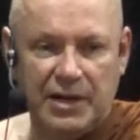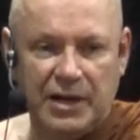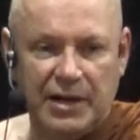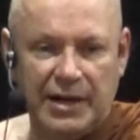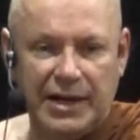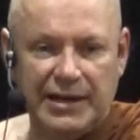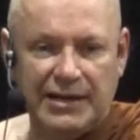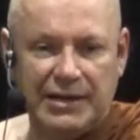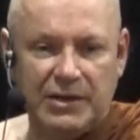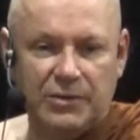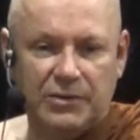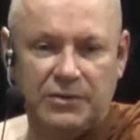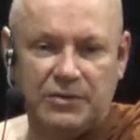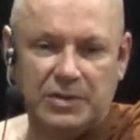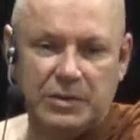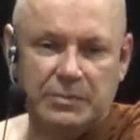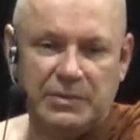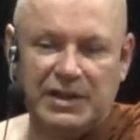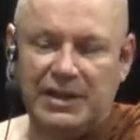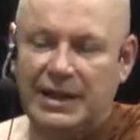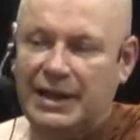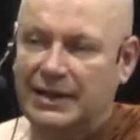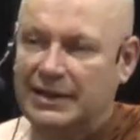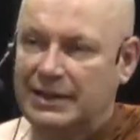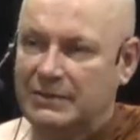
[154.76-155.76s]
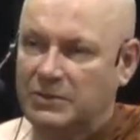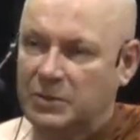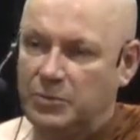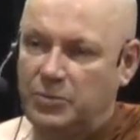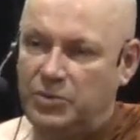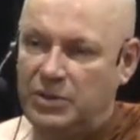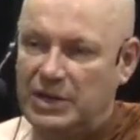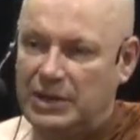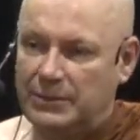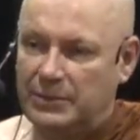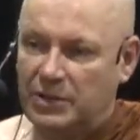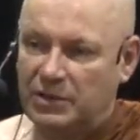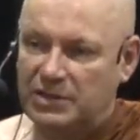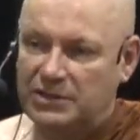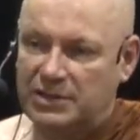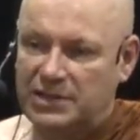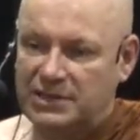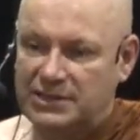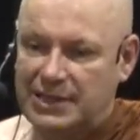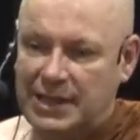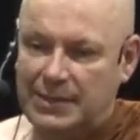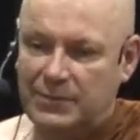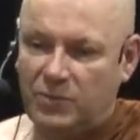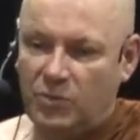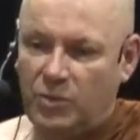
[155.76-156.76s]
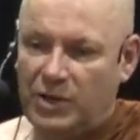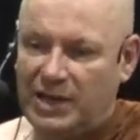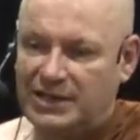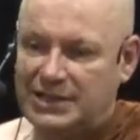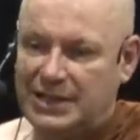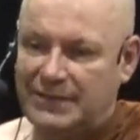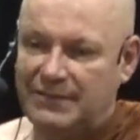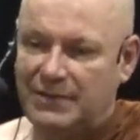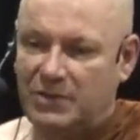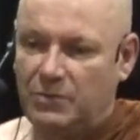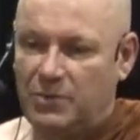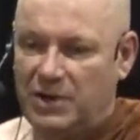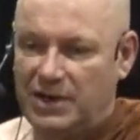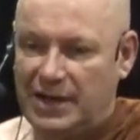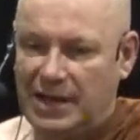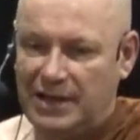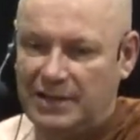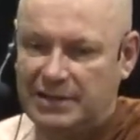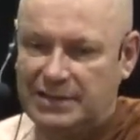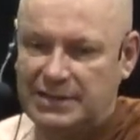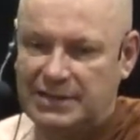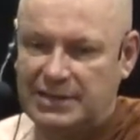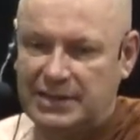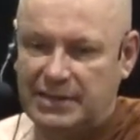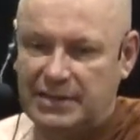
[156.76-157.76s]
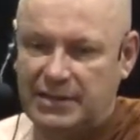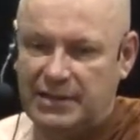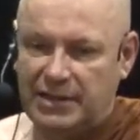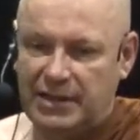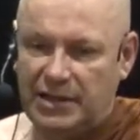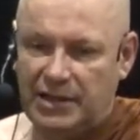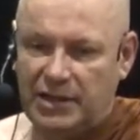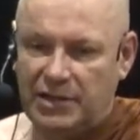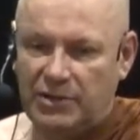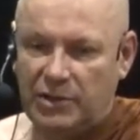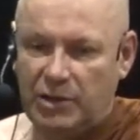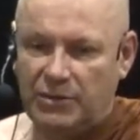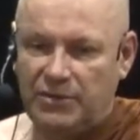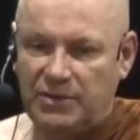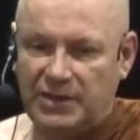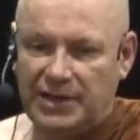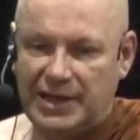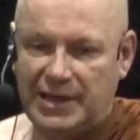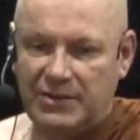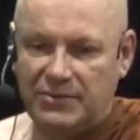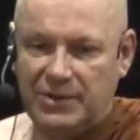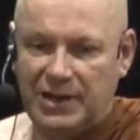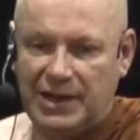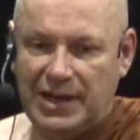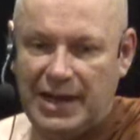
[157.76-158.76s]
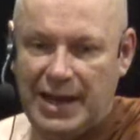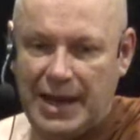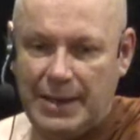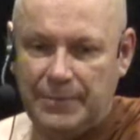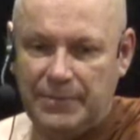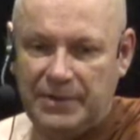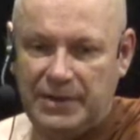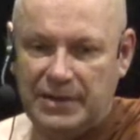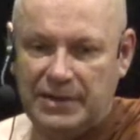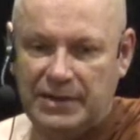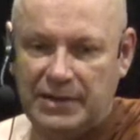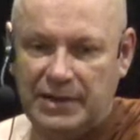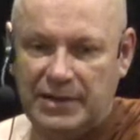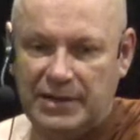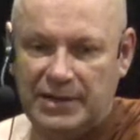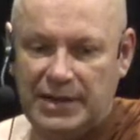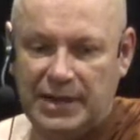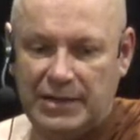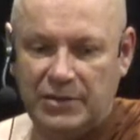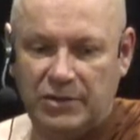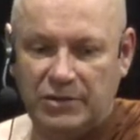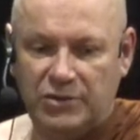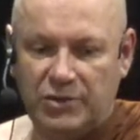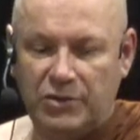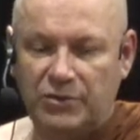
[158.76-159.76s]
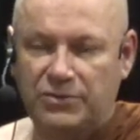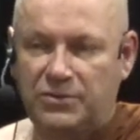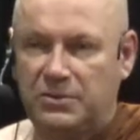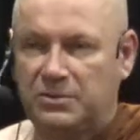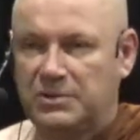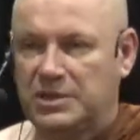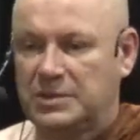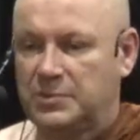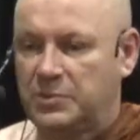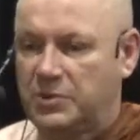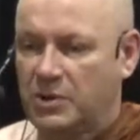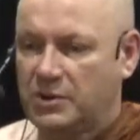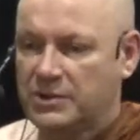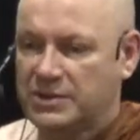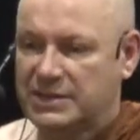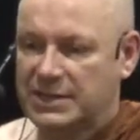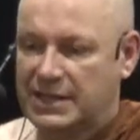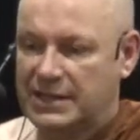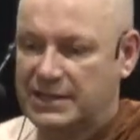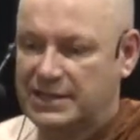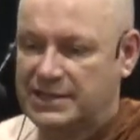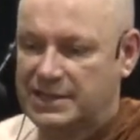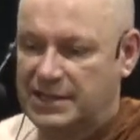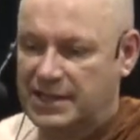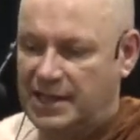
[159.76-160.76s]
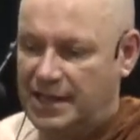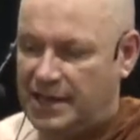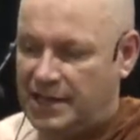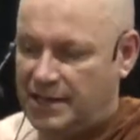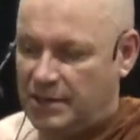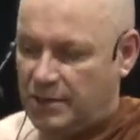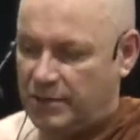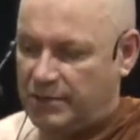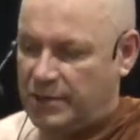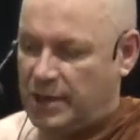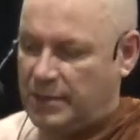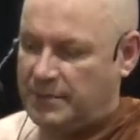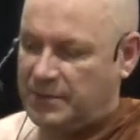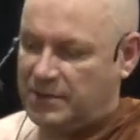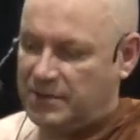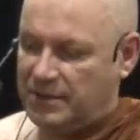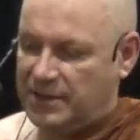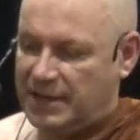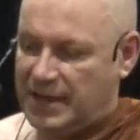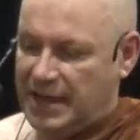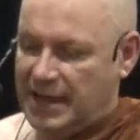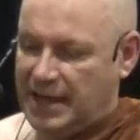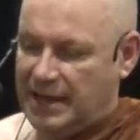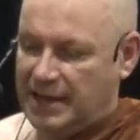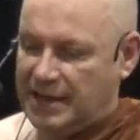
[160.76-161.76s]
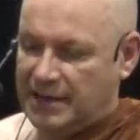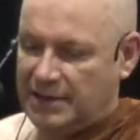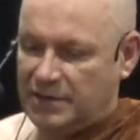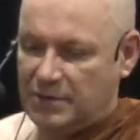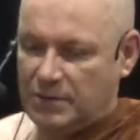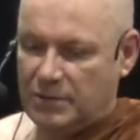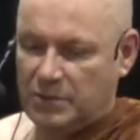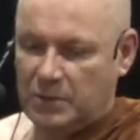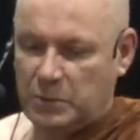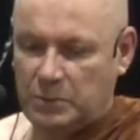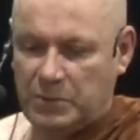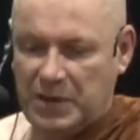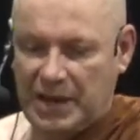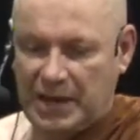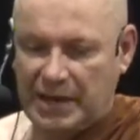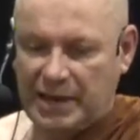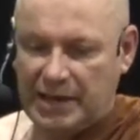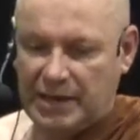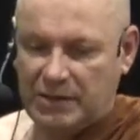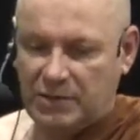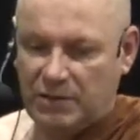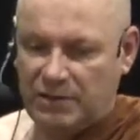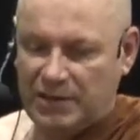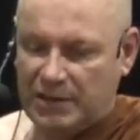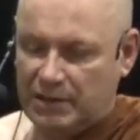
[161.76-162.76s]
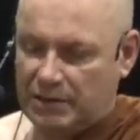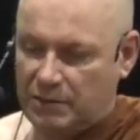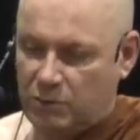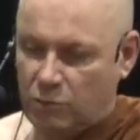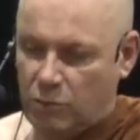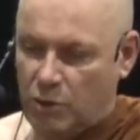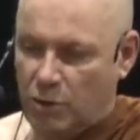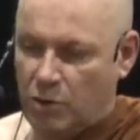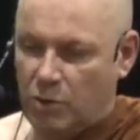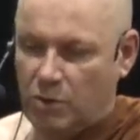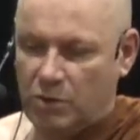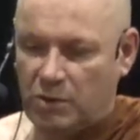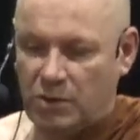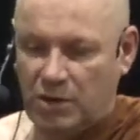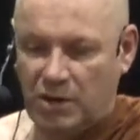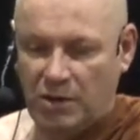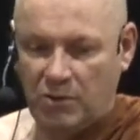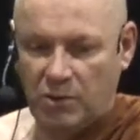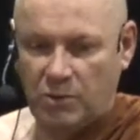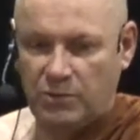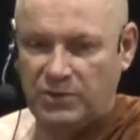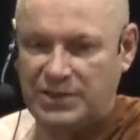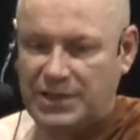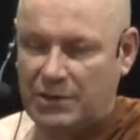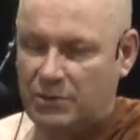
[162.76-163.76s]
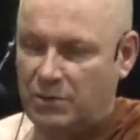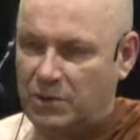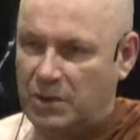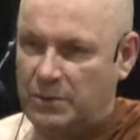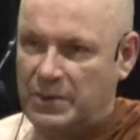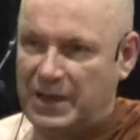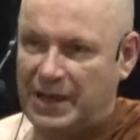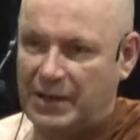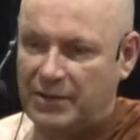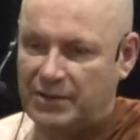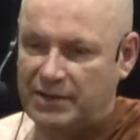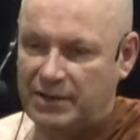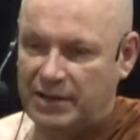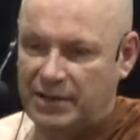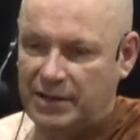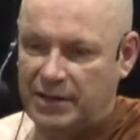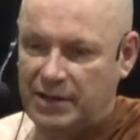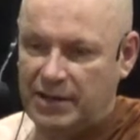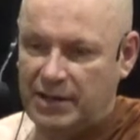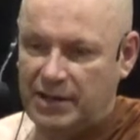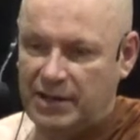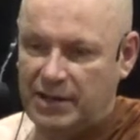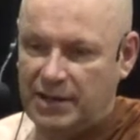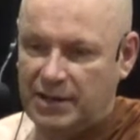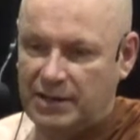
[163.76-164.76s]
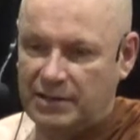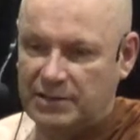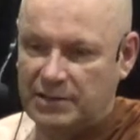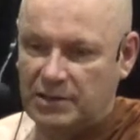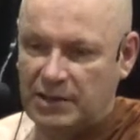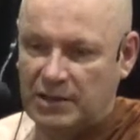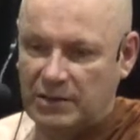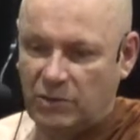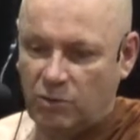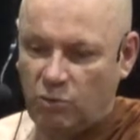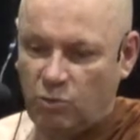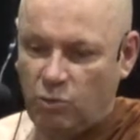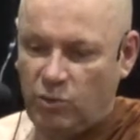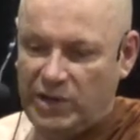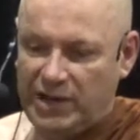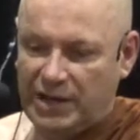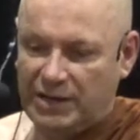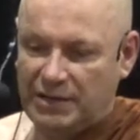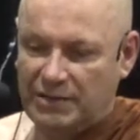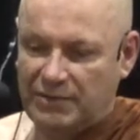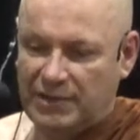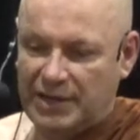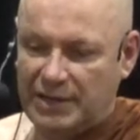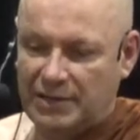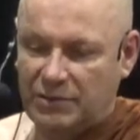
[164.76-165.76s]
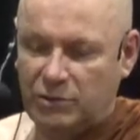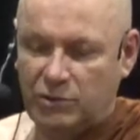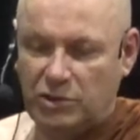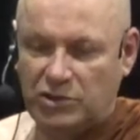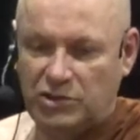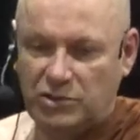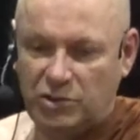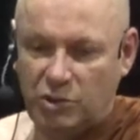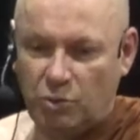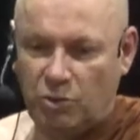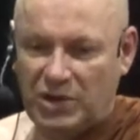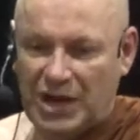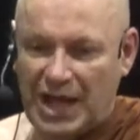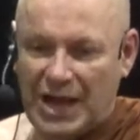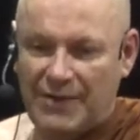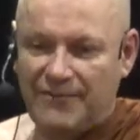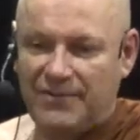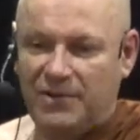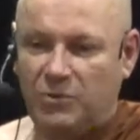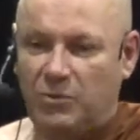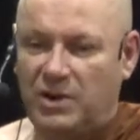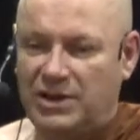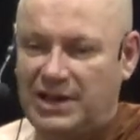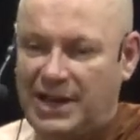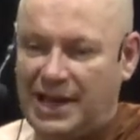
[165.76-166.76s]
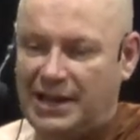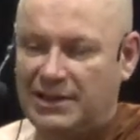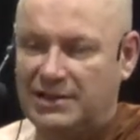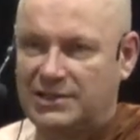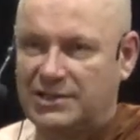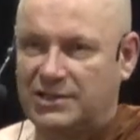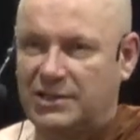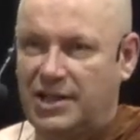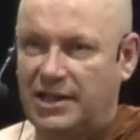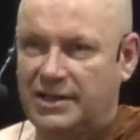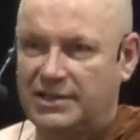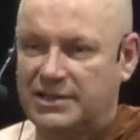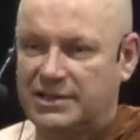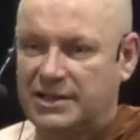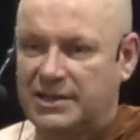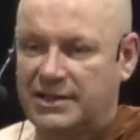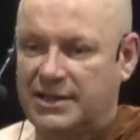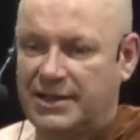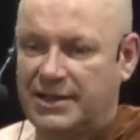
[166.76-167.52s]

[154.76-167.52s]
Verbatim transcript: And it looked to me like they were pretty much the same way as everyone else. Nothing had really happened. Yeah, you go through this process, you come to the end, you look back, and you think, whoa, what was that all about? It's kind of a weird thing. You just do what everyone else does.